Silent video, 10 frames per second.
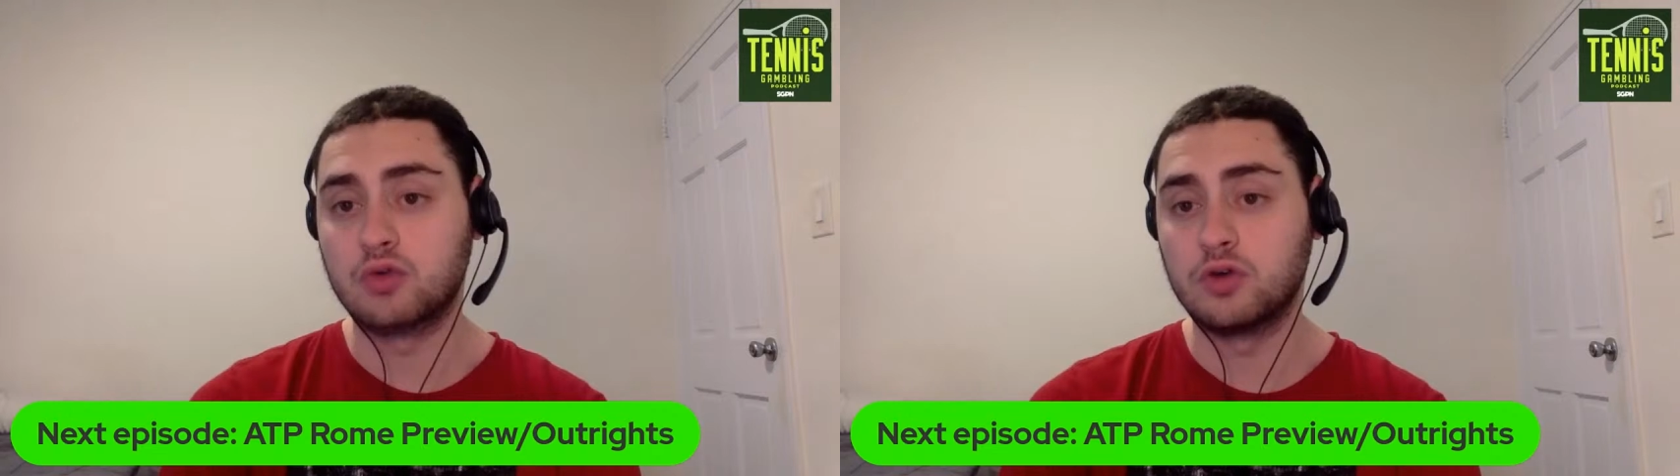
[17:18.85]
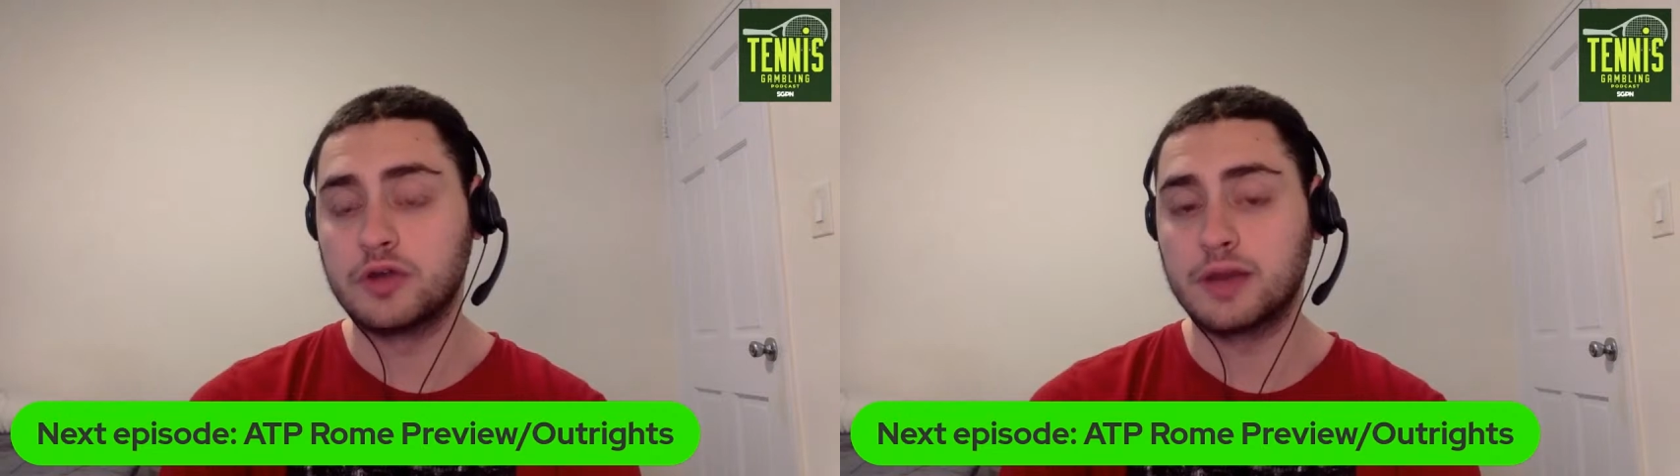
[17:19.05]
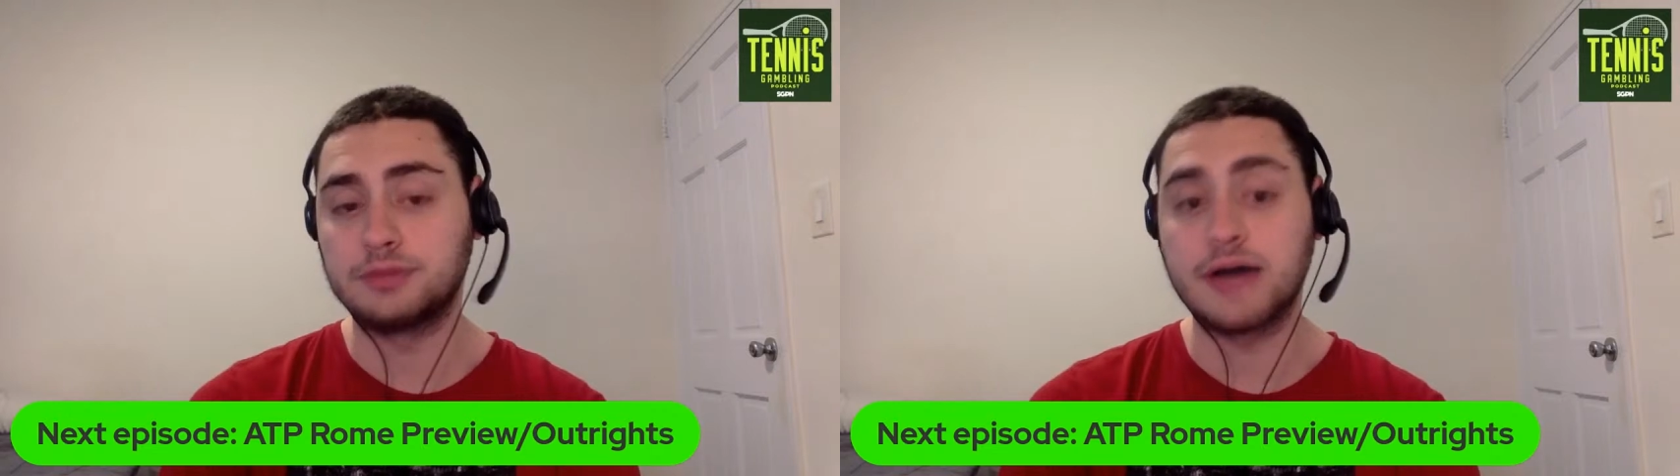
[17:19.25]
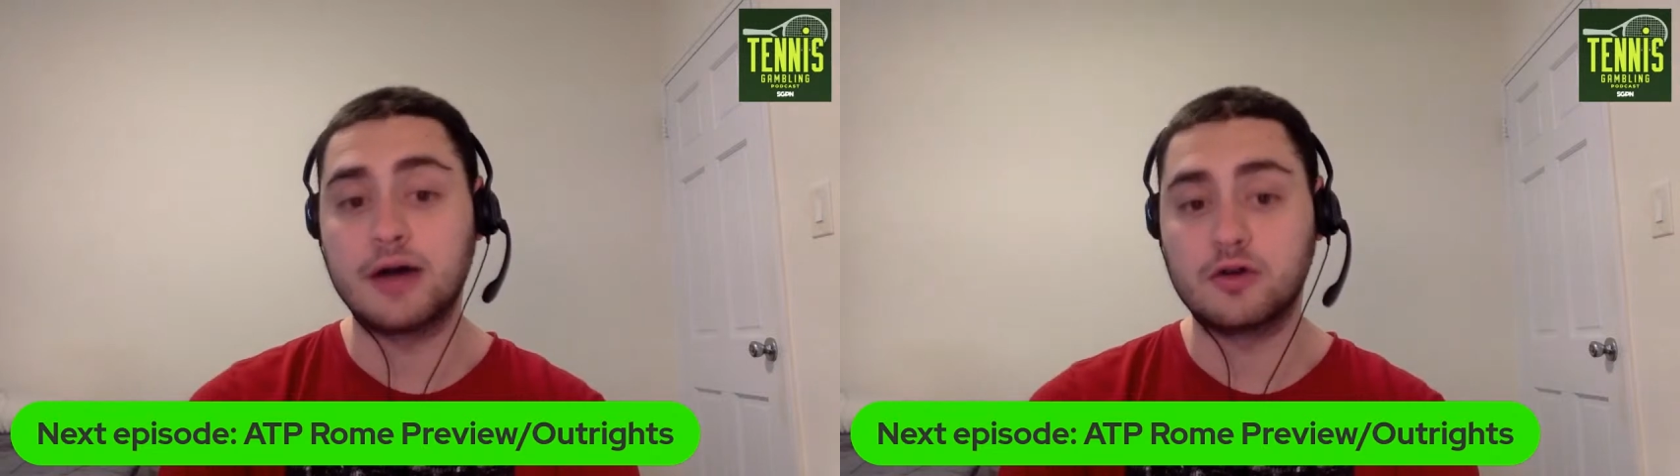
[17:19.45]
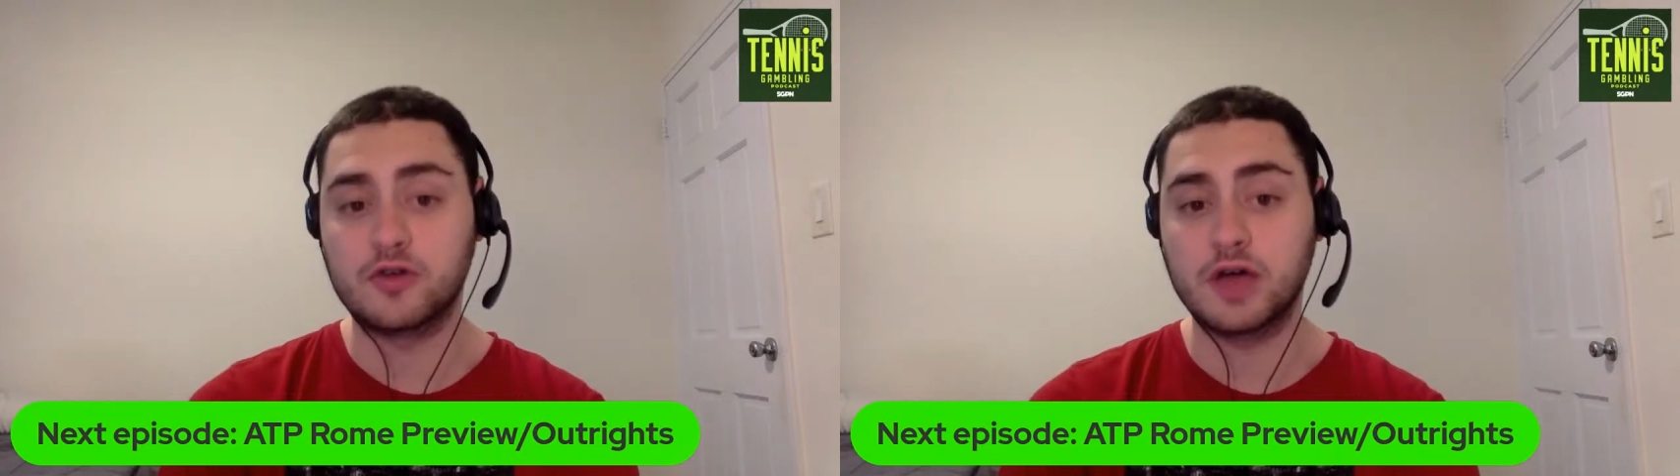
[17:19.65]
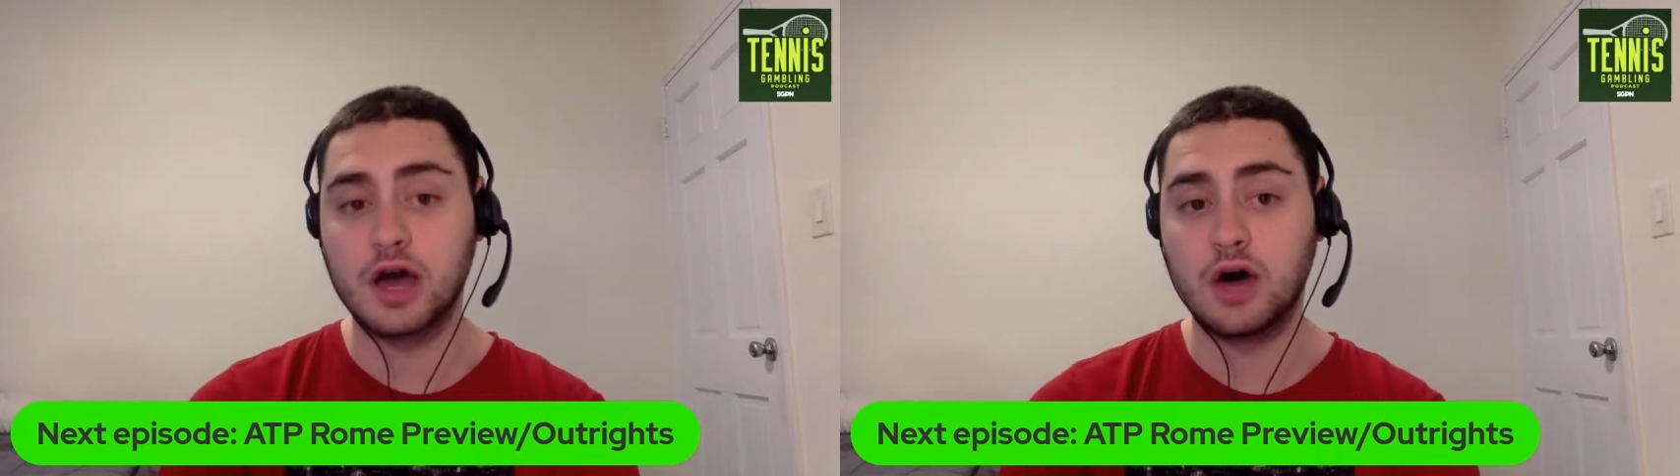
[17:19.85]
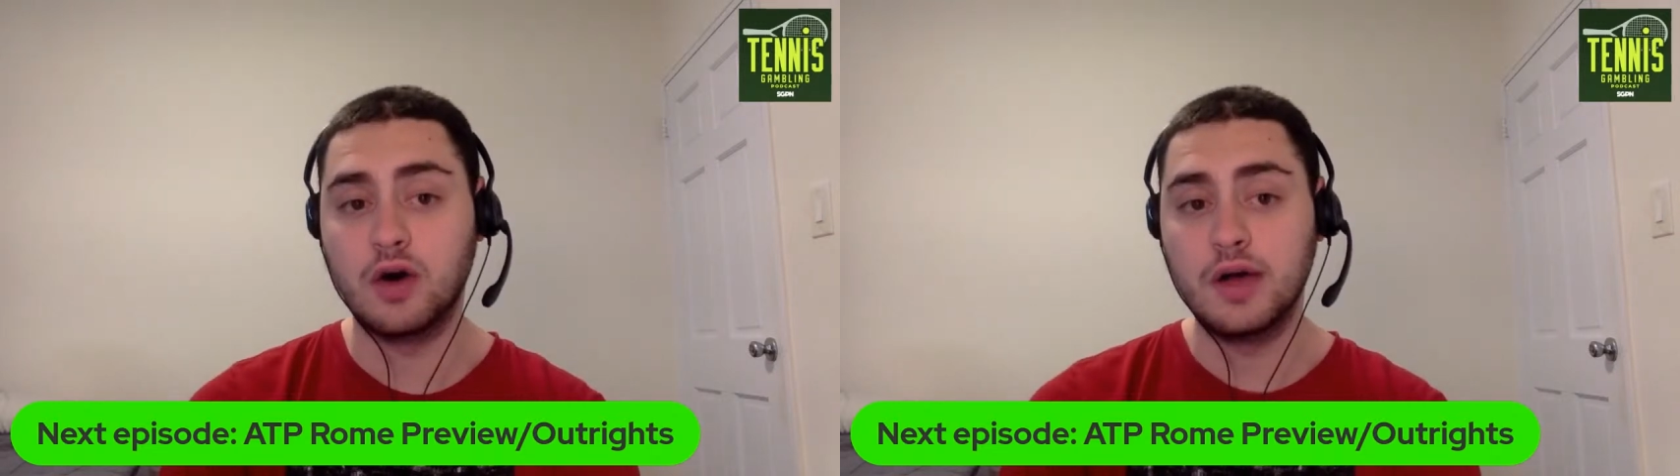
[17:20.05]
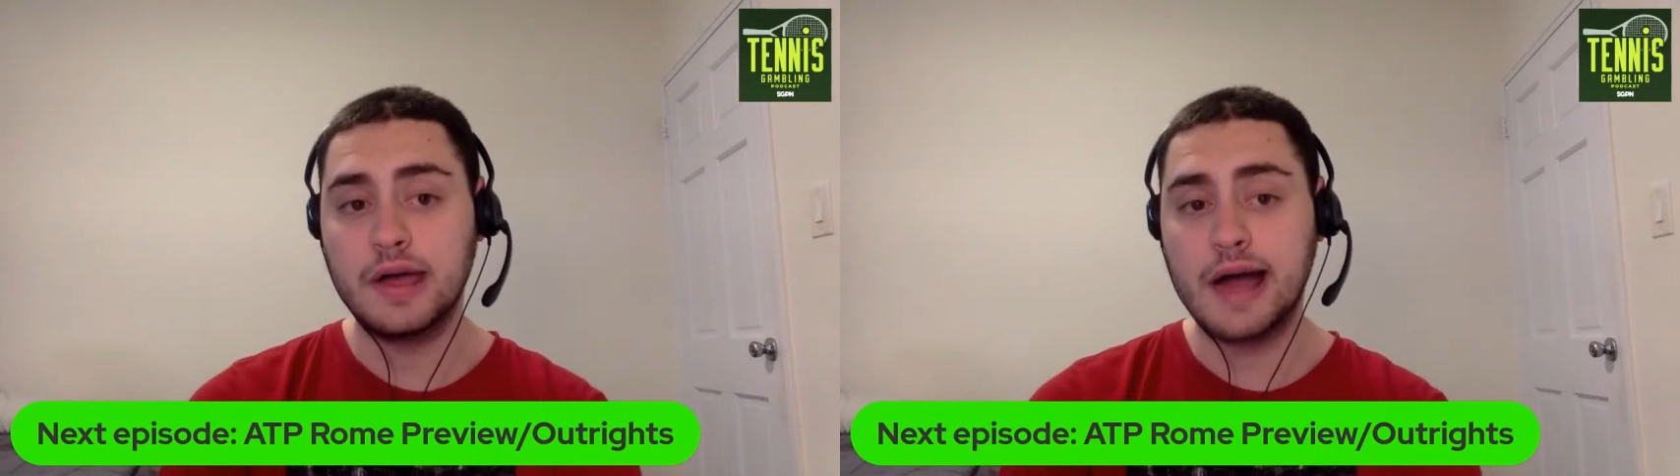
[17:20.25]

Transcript: ruled a couple hours ago.